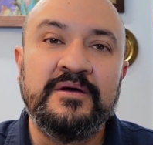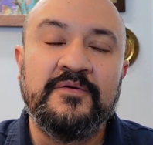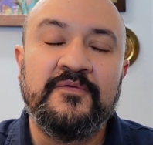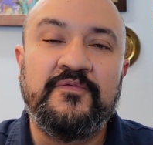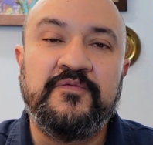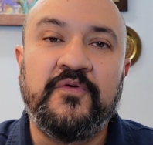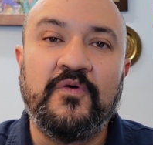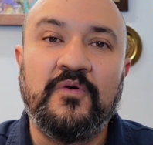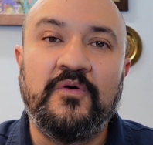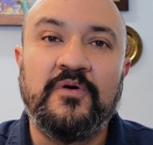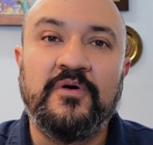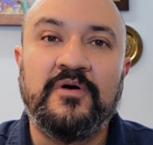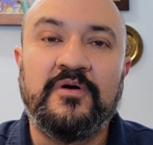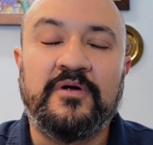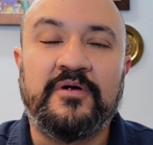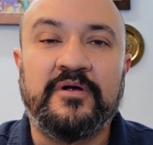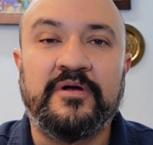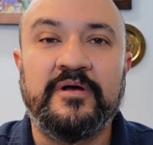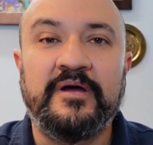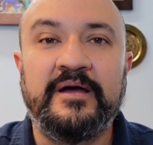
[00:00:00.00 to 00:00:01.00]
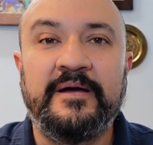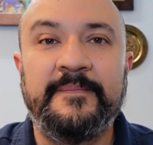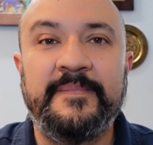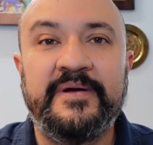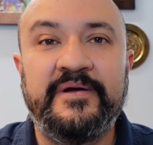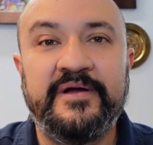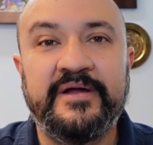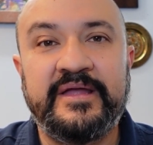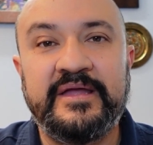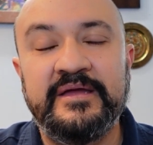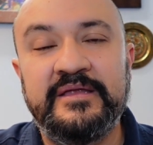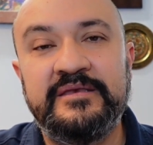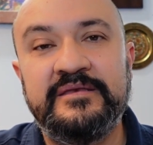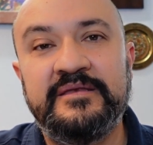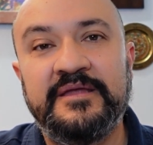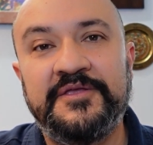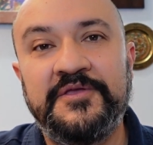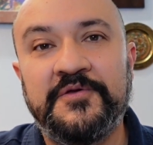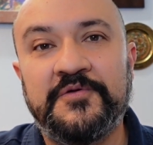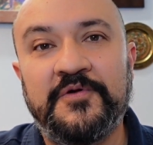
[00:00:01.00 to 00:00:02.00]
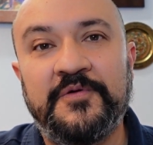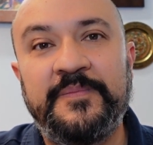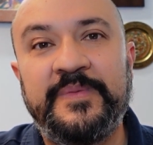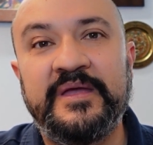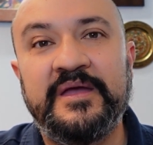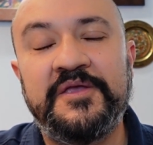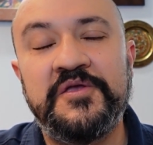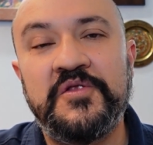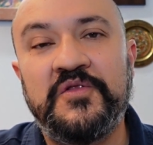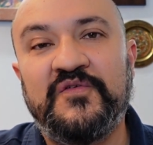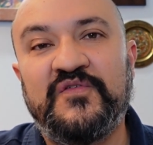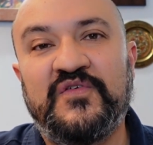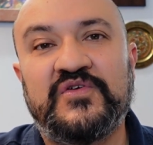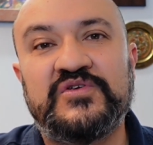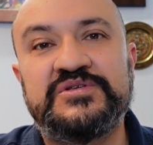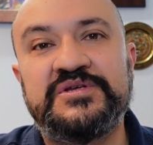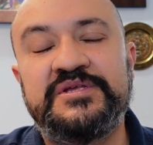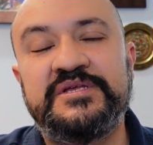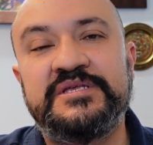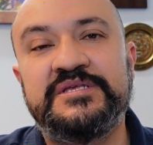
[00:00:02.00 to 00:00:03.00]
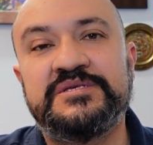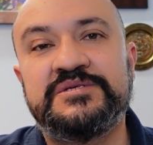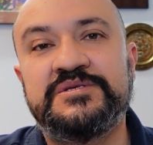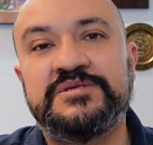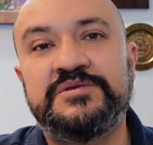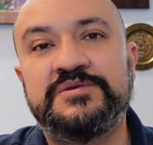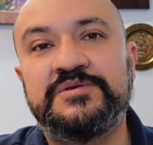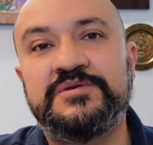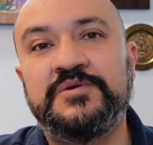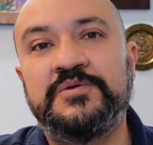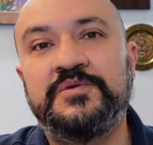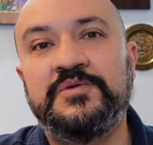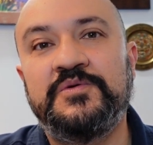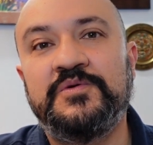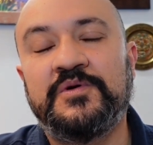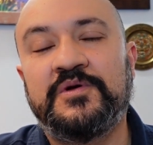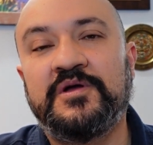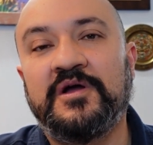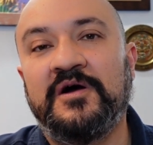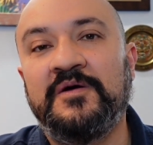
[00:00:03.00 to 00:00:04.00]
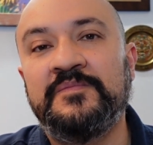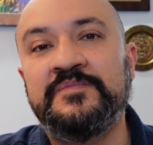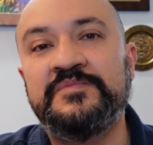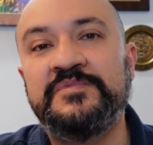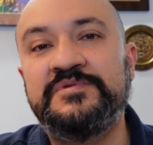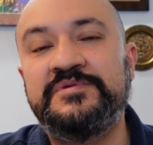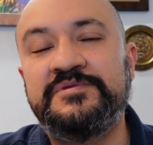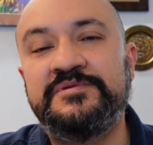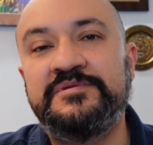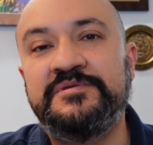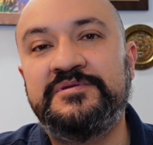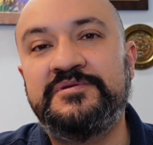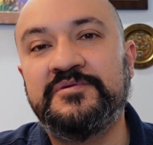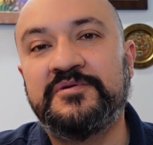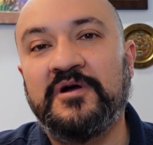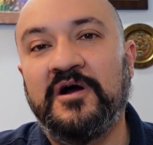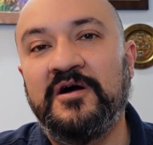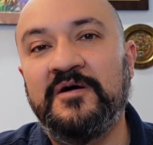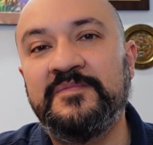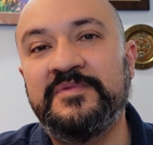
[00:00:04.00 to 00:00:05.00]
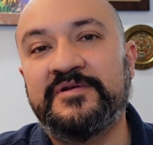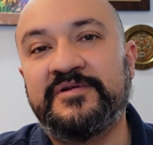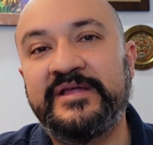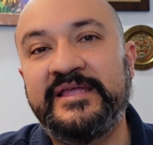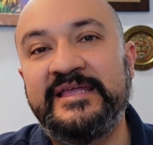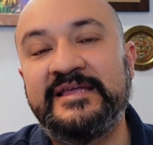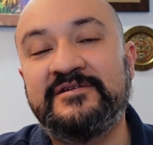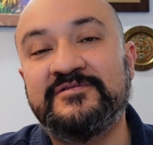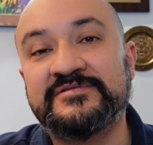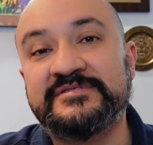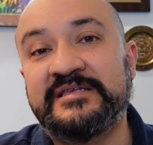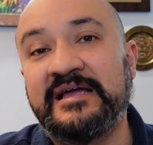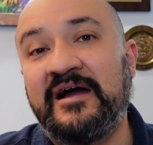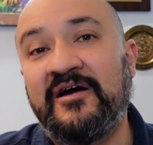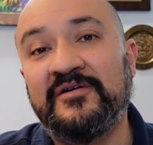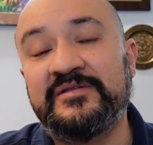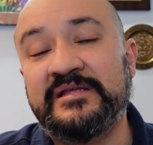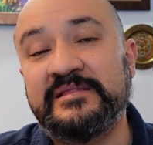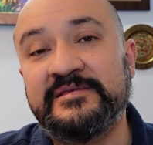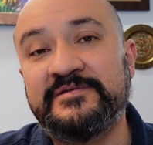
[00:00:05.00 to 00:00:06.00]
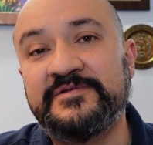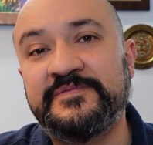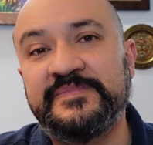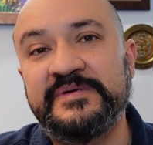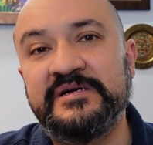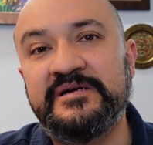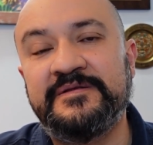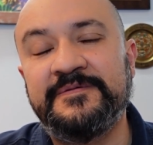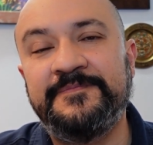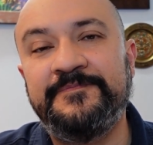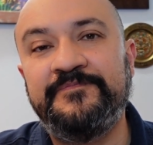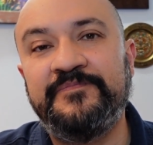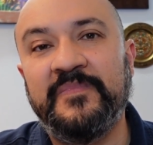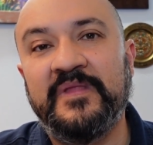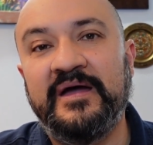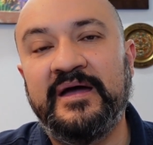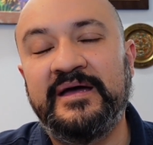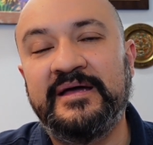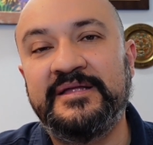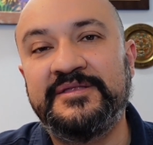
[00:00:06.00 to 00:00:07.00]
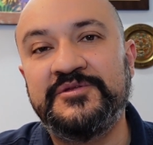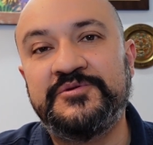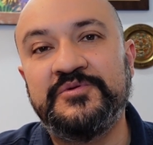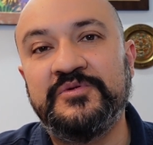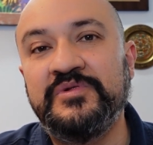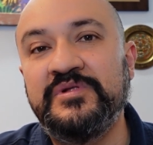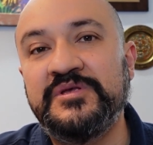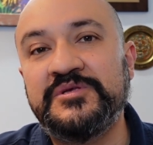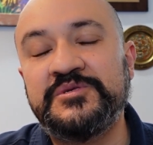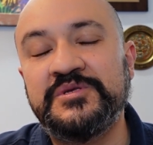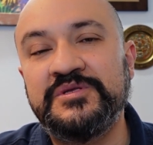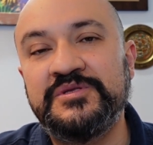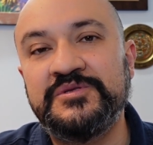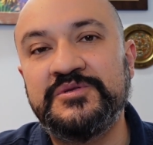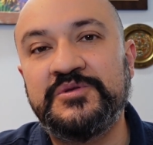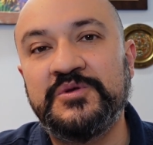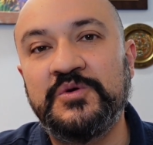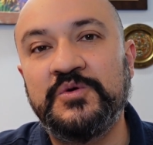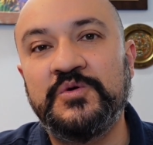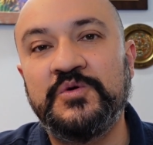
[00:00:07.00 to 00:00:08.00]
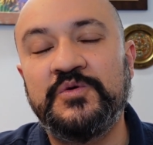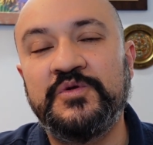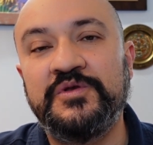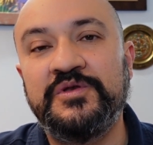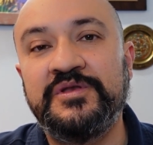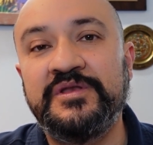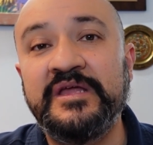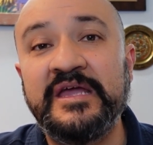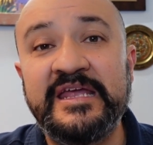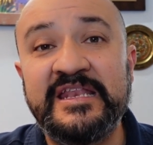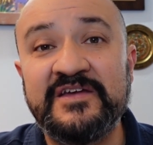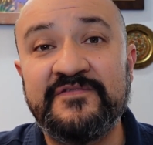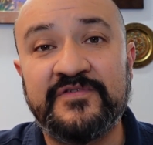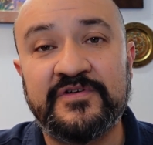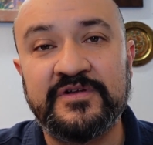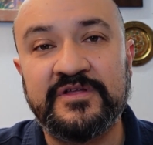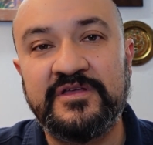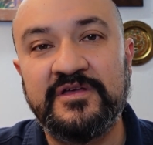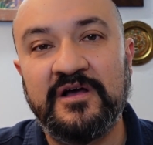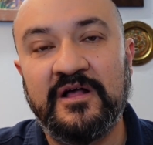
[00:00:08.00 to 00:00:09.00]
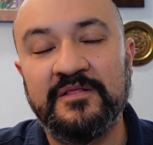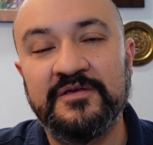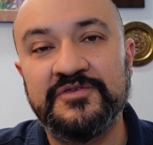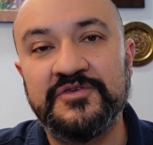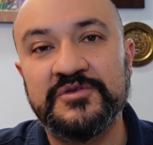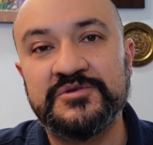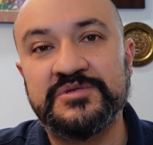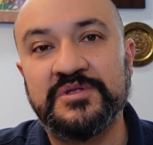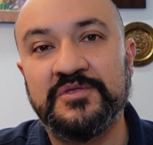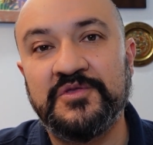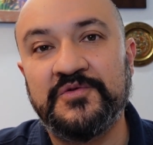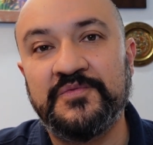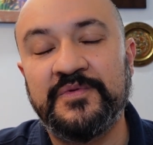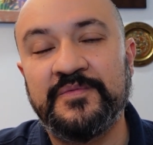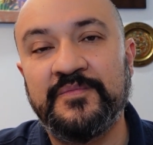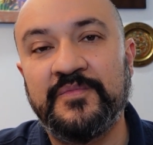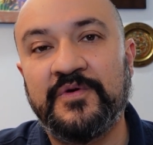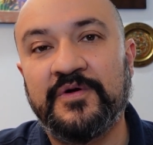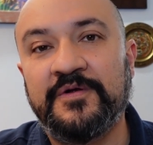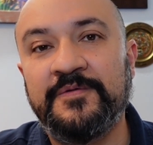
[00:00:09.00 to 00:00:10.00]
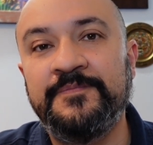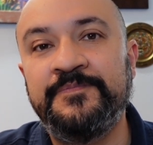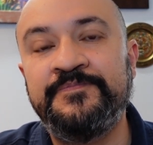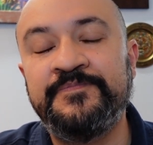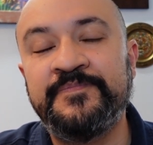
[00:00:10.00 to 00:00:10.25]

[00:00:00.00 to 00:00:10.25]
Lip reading: for American and European universities to calm their ego down a little bit and to listen to native archaeologists a little bit more.